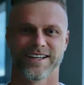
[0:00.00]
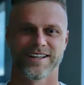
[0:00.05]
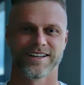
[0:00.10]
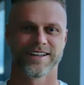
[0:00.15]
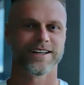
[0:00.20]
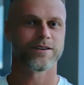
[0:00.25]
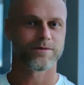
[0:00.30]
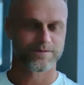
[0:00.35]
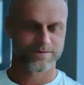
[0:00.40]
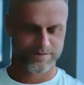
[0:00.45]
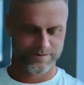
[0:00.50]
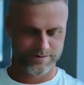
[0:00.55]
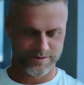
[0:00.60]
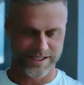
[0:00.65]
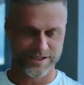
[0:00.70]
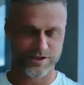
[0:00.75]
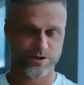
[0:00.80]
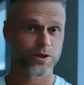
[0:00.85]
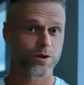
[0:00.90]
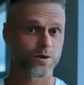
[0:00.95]
Now,
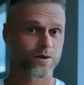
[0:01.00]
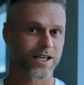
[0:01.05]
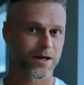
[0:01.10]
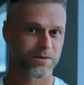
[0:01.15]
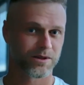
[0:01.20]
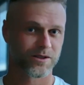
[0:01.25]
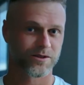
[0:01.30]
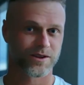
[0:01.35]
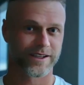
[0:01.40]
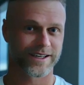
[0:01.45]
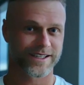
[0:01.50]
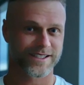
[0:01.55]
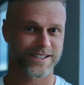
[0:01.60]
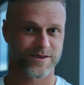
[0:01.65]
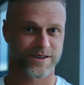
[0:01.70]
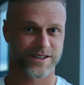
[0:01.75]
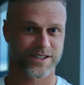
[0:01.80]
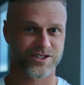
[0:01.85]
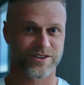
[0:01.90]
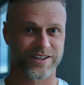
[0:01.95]
I do know a couple of clinics
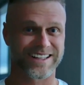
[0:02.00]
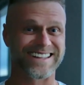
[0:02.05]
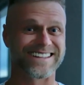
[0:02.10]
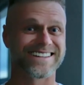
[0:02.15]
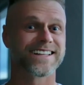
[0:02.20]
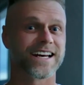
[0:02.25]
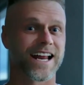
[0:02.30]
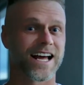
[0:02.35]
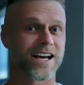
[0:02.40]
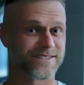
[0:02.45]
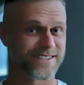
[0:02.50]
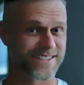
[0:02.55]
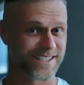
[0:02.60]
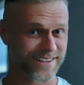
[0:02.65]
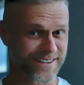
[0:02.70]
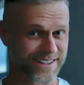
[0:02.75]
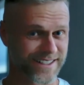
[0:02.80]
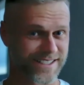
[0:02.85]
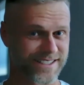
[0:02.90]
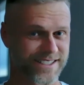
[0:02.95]
around Australia that have
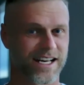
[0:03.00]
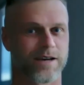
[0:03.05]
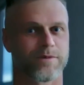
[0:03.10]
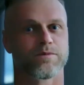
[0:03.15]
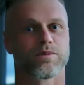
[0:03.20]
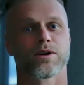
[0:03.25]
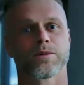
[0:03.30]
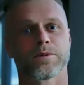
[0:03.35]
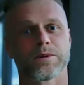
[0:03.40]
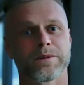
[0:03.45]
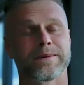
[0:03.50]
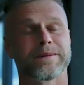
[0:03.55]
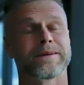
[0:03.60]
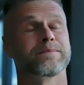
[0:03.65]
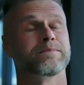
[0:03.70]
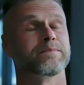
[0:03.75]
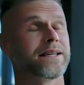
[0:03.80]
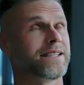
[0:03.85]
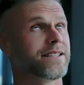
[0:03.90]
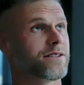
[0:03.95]
done this and have probably
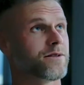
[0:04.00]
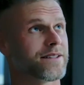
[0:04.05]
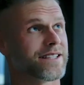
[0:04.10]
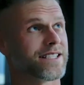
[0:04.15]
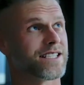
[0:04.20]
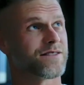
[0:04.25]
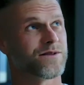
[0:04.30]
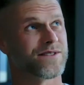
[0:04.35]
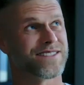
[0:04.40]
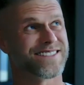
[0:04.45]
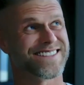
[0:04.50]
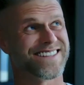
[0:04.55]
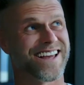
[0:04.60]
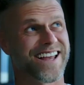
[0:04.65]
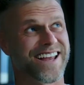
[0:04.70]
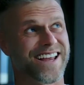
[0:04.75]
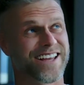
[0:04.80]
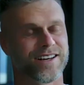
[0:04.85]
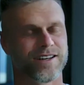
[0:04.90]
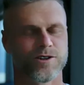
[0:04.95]
been doing this for,
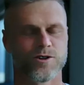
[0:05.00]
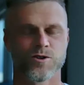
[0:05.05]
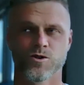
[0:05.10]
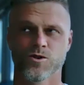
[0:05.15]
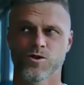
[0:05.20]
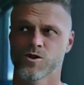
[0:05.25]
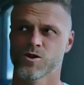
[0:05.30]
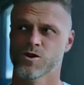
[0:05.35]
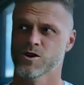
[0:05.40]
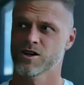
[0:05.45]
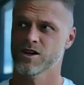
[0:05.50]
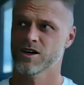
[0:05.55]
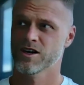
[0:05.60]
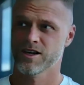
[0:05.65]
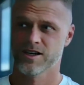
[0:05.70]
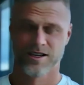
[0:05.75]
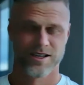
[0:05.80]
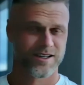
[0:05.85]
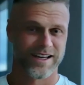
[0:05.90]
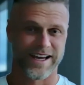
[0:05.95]
say,
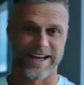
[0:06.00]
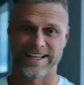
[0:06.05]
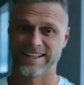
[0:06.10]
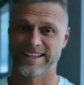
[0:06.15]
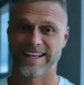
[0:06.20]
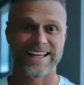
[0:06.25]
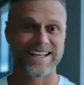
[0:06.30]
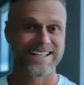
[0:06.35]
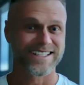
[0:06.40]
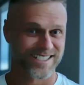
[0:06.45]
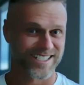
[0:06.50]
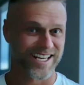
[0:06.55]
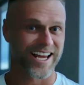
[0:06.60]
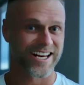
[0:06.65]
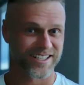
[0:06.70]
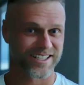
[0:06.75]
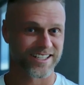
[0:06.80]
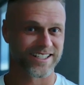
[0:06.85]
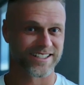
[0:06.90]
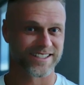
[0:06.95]
at least
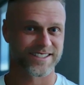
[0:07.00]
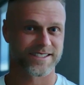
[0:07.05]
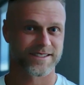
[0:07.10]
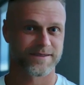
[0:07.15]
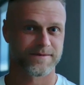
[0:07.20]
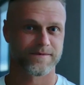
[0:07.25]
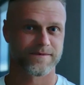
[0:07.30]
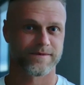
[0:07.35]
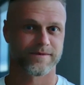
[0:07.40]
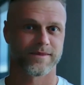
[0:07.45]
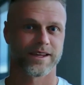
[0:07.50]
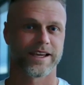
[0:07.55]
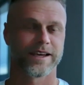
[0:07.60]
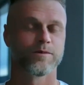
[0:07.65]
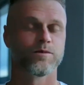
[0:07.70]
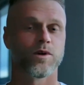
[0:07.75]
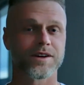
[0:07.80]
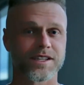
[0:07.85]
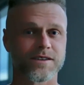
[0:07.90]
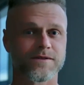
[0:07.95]
10 years.
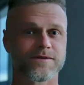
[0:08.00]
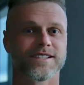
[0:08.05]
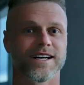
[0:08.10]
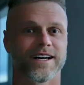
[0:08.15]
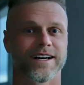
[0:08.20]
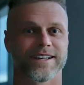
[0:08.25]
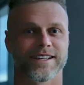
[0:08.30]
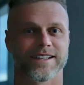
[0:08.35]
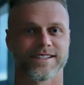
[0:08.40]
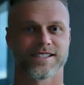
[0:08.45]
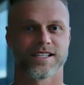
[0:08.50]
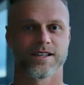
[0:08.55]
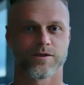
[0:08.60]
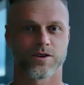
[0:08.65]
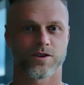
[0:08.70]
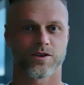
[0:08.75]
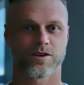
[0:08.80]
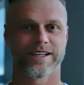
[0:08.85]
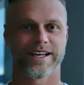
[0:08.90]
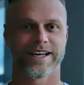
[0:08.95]
And what they've done is they've
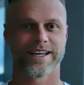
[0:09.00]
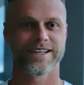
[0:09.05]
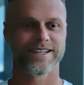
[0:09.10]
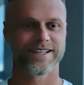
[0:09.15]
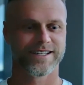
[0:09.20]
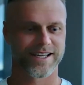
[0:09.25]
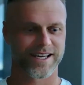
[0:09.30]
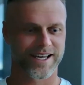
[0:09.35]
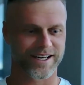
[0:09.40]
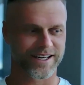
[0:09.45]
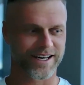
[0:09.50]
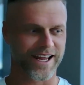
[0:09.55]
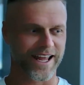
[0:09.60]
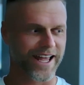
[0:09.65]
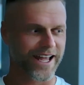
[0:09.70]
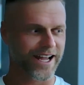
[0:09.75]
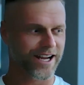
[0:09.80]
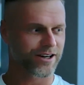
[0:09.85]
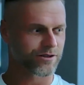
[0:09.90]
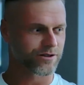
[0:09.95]
created an
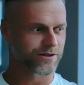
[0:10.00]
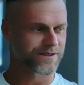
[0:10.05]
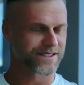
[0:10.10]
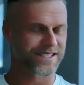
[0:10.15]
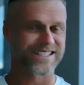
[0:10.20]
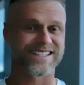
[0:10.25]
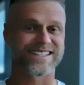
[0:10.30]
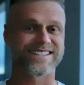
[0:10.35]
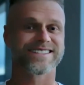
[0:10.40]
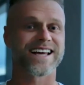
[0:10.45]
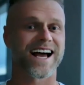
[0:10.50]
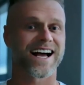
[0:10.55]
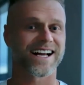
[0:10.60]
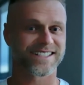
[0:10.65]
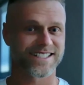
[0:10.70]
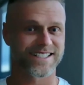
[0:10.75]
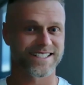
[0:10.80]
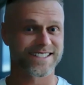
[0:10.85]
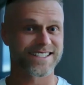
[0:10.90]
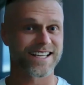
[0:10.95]
air of
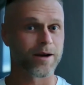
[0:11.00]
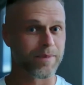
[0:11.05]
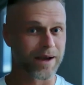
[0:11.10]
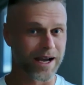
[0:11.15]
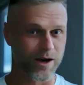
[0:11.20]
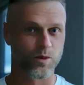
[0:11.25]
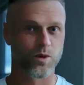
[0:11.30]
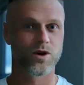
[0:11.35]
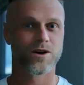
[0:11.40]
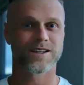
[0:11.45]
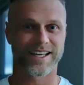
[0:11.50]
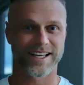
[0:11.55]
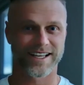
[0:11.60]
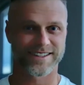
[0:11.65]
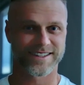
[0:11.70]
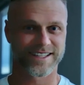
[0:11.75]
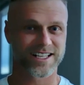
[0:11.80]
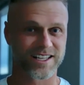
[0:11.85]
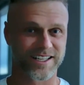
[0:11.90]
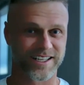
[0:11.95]
status about working
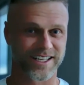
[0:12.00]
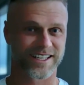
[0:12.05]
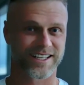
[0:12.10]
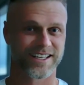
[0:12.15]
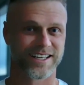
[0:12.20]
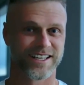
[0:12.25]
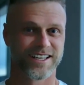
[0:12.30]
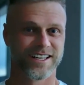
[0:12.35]
at the clinic.